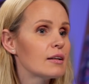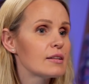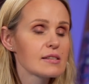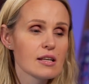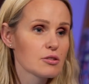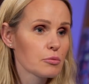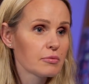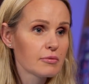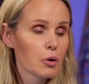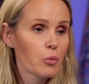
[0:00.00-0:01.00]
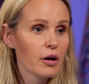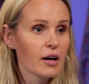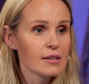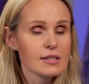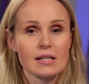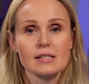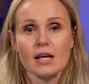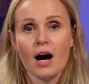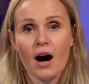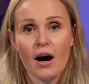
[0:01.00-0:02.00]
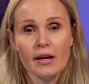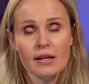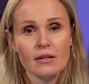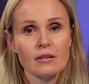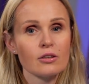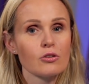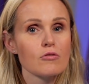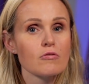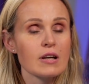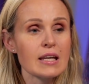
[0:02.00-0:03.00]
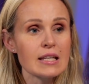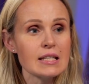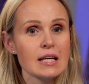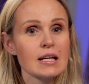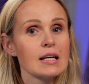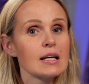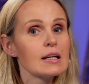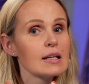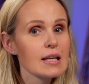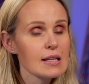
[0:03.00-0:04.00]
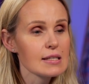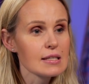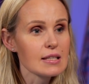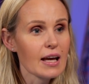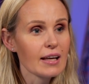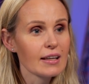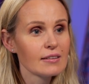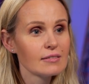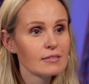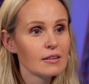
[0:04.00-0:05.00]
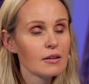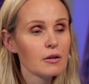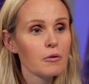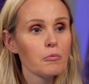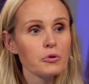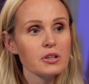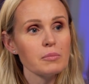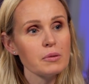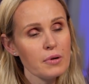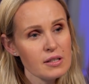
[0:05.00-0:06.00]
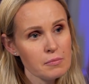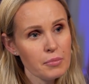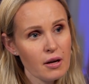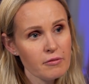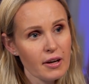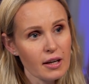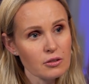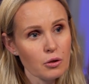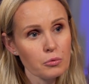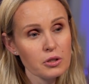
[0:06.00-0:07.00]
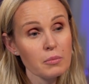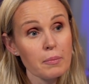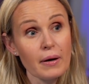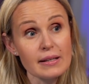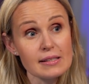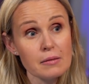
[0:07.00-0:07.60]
the set of words as I read yesterday, would it be present perfect or would it be past